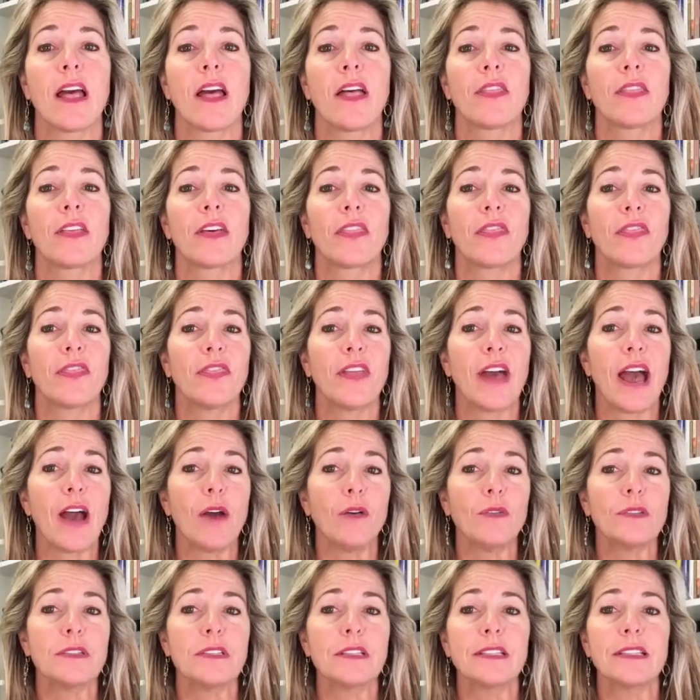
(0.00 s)
the
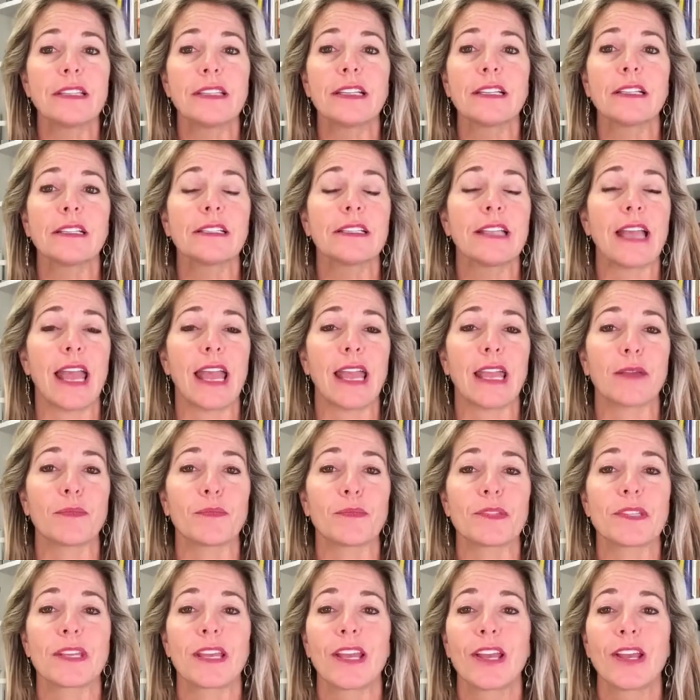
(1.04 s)
1,000 little names